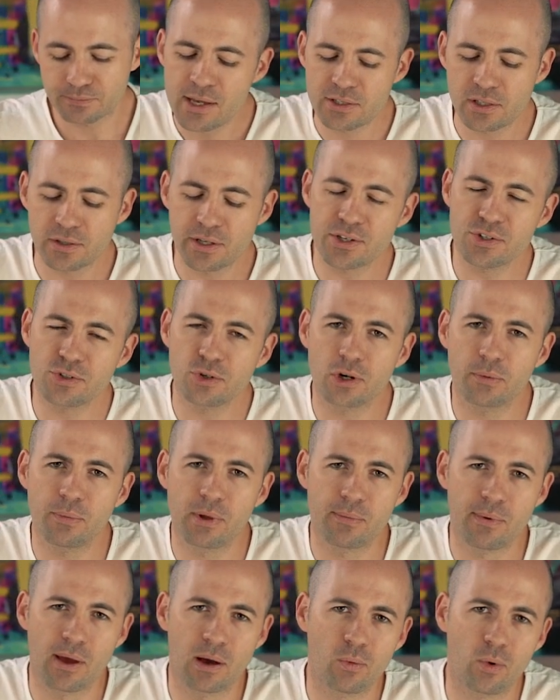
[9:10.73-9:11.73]
So let's talk a
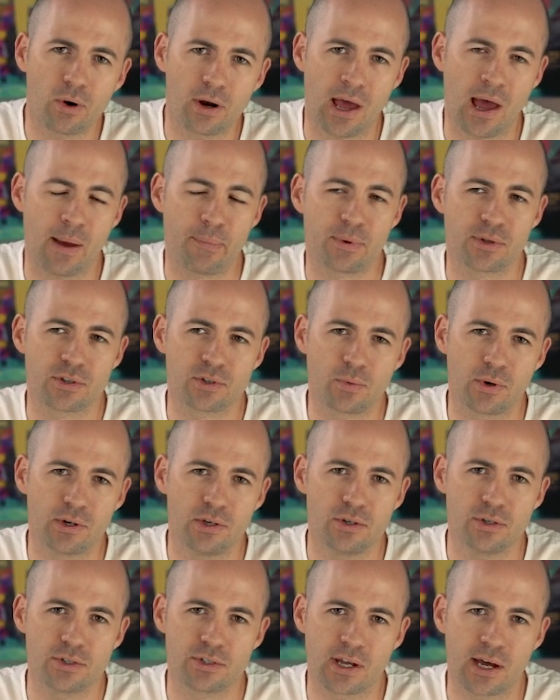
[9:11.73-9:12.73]
bit about what happens when
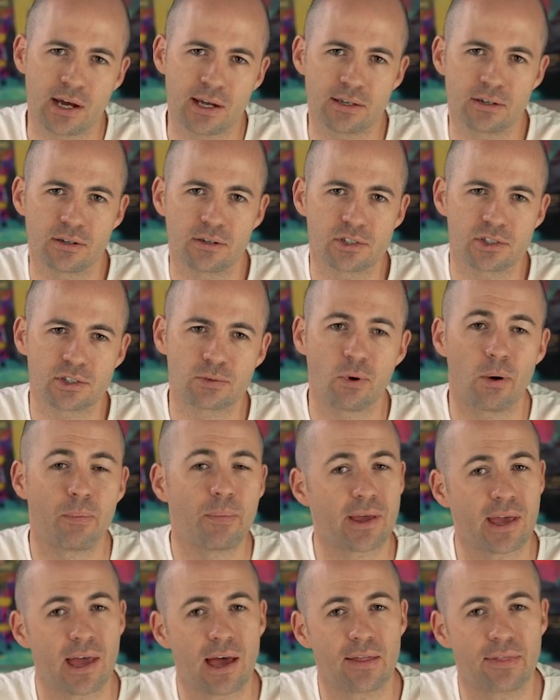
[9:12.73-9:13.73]
you start
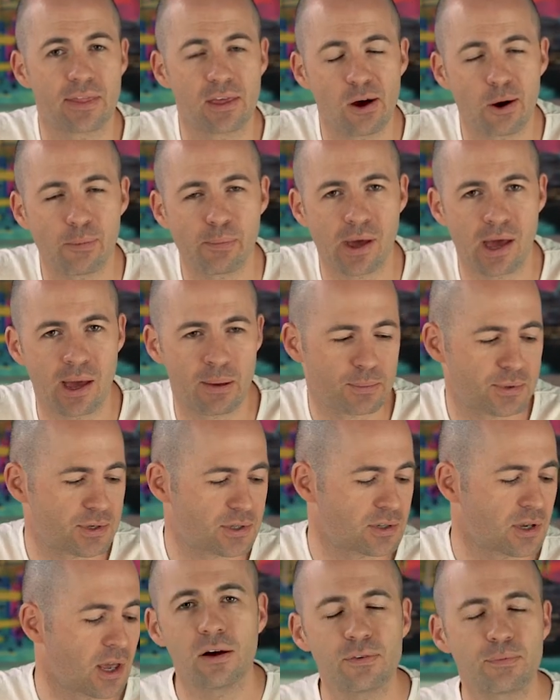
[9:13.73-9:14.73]
swapping out the op
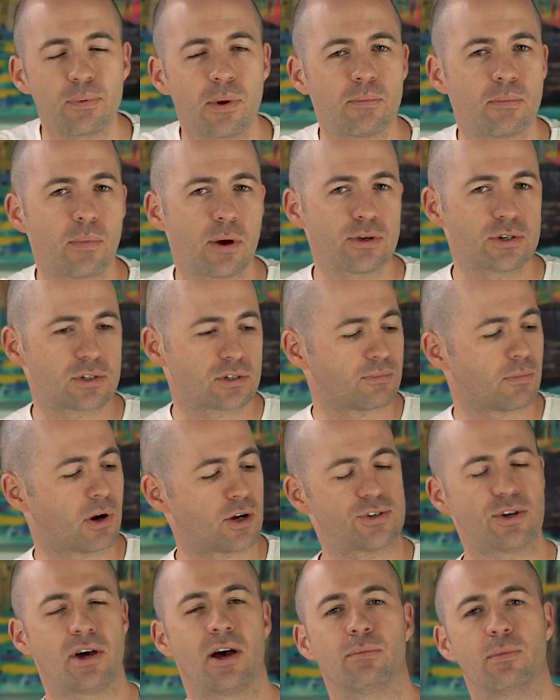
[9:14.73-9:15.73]
amps. I've spent most of
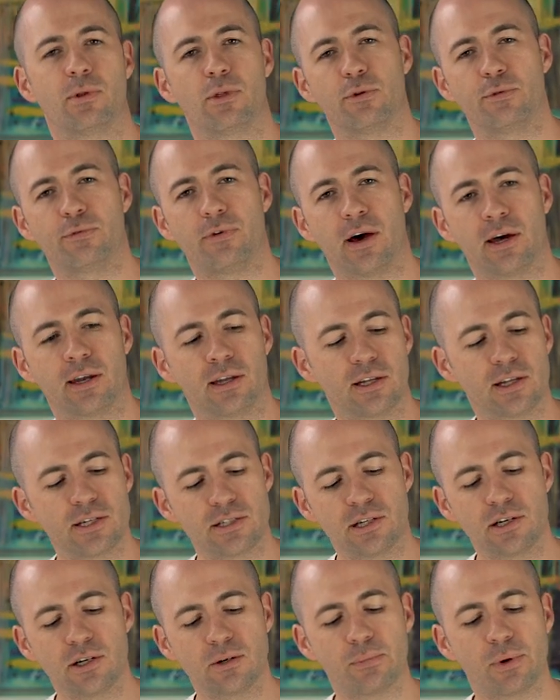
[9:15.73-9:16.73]
my time with the fun
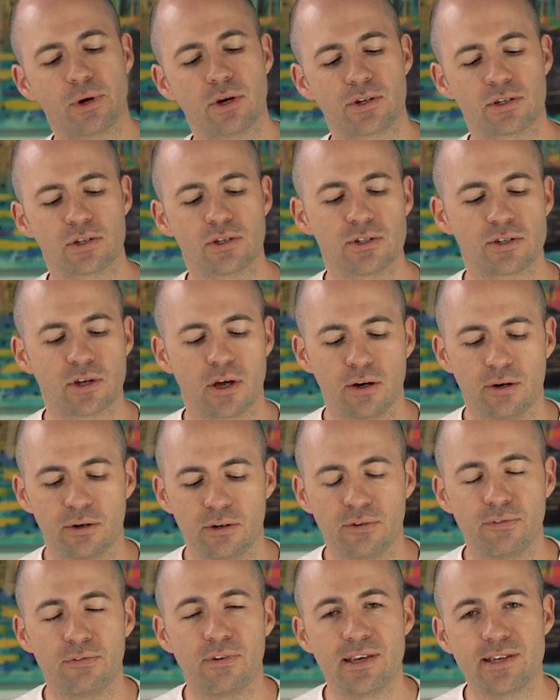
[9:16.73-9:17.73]
listening to Burson's
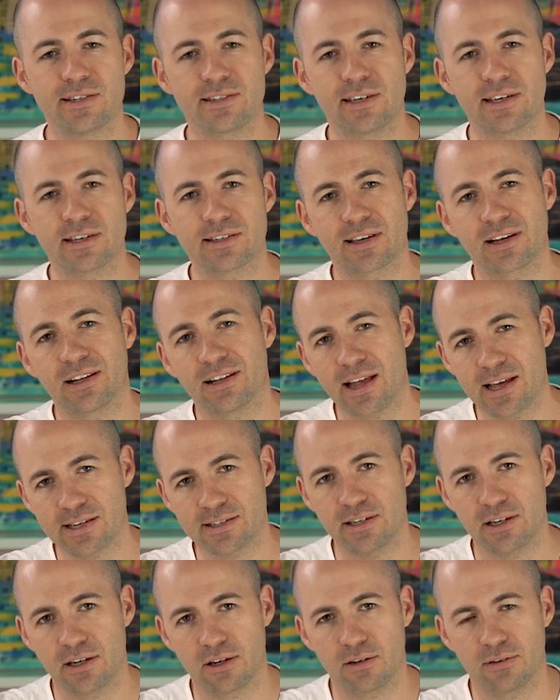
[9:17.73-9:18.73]
own V6
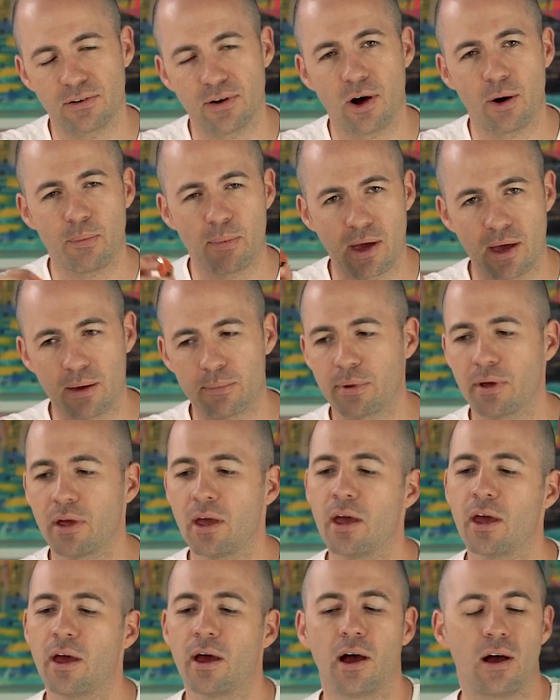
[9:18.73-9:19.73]
Classic op amp.
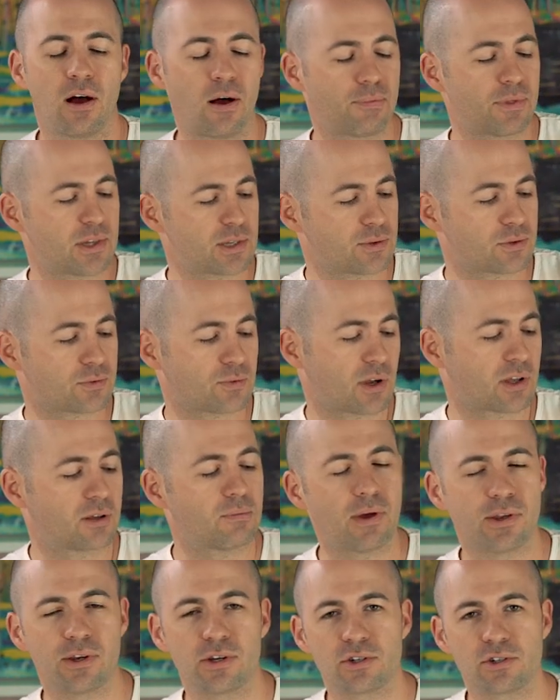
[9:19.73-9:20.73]
Um, this was
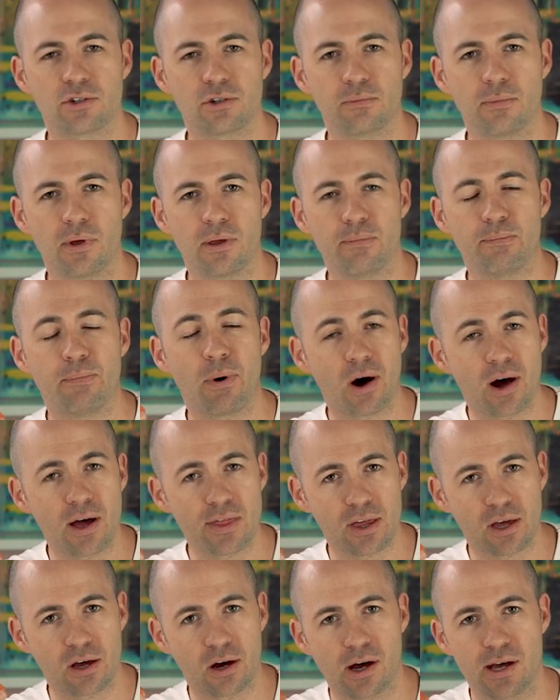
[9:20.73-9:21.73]
recommended to me by
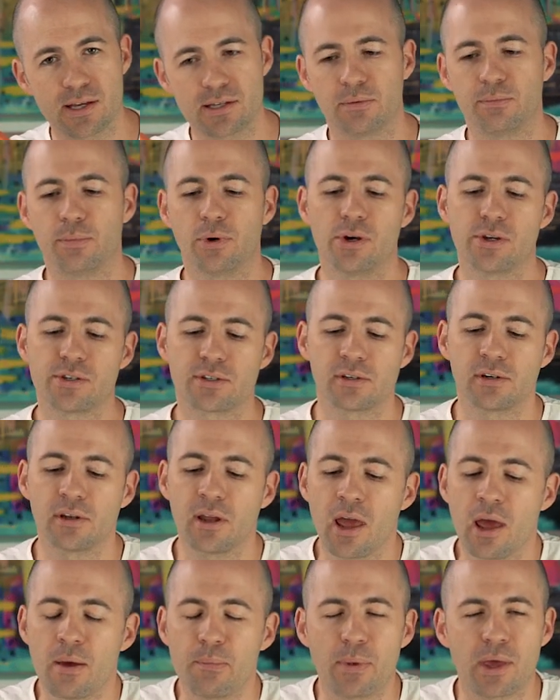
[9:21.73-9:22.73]
the guys at
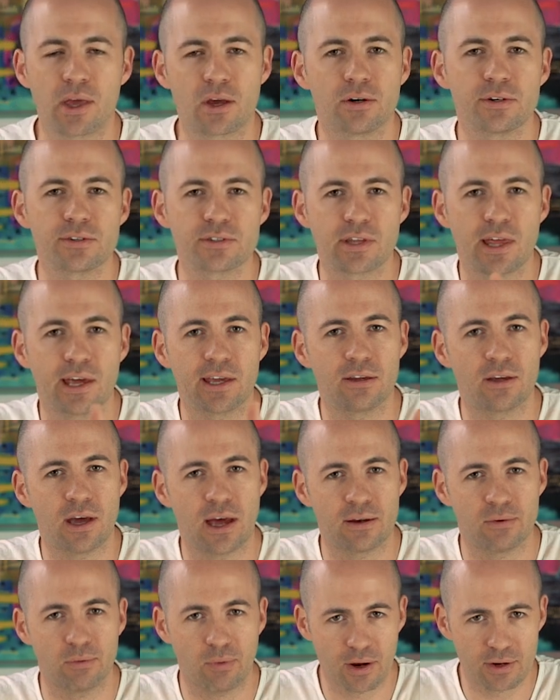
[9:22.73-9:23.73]
Burson because they
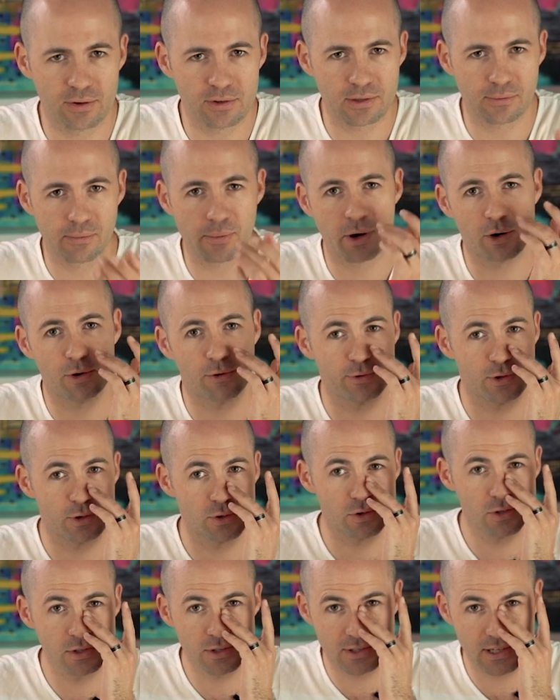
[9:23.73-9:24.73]
had read some of my
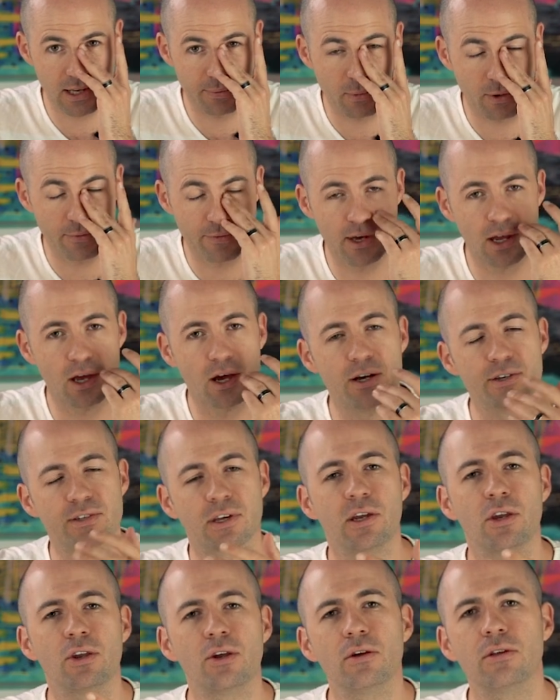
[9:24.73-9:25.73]
reviews and seen my videos
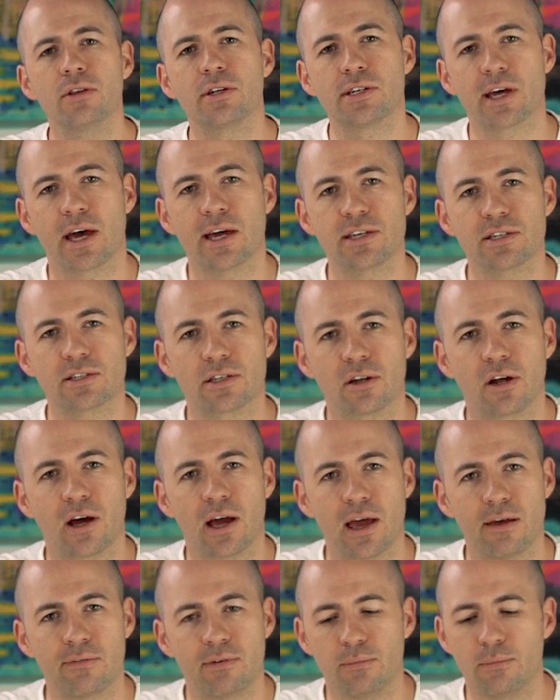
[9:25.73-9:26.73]
and knew the taste that I
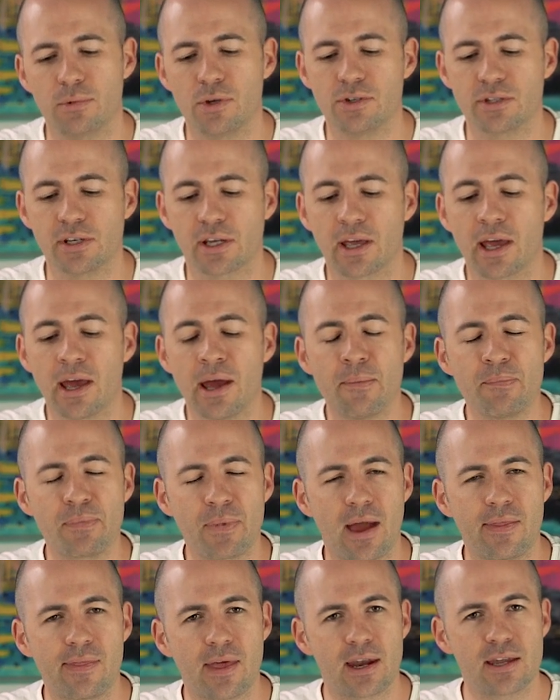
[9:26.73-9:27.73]
have in music.
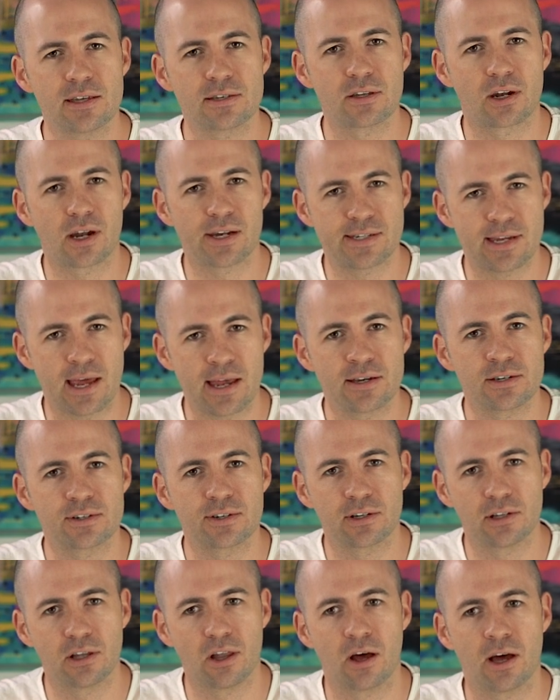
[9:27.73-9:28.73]
And that is that I tend
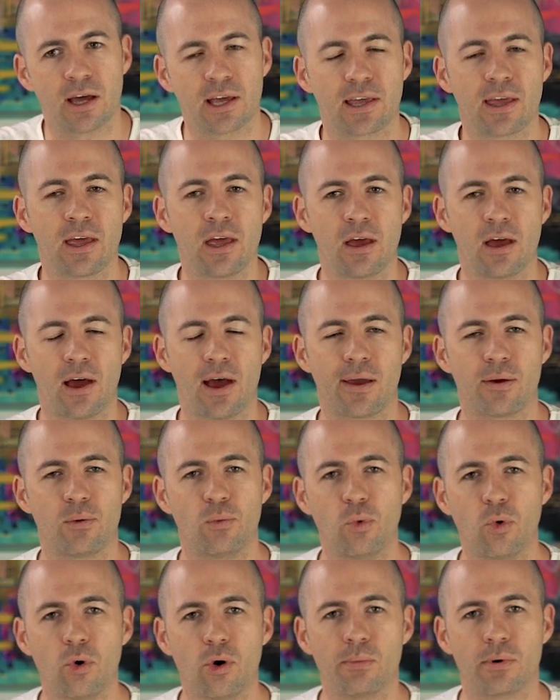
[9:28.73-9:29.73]
to like a
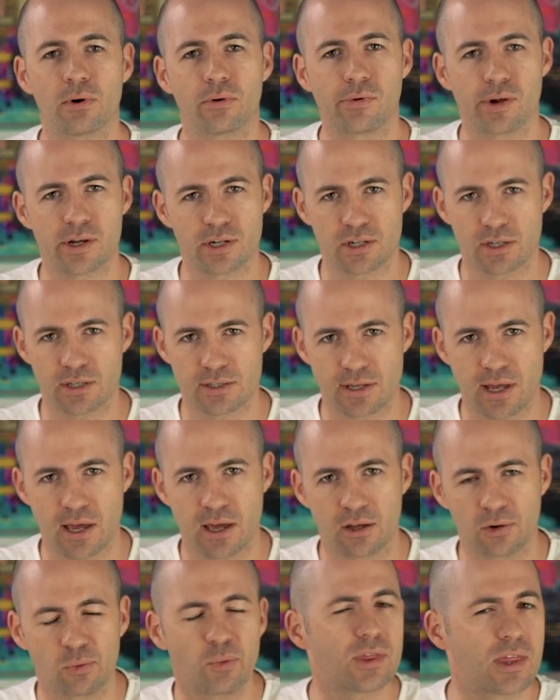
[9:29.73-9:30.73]
warmer, richer
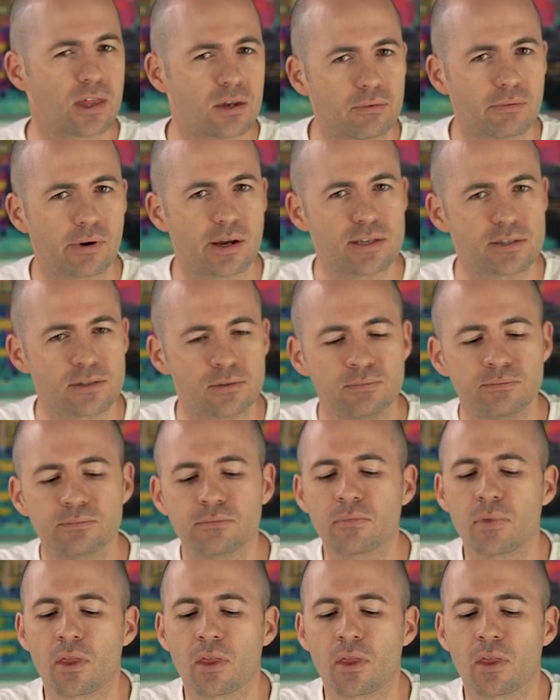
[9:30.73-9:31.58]
sound within reason.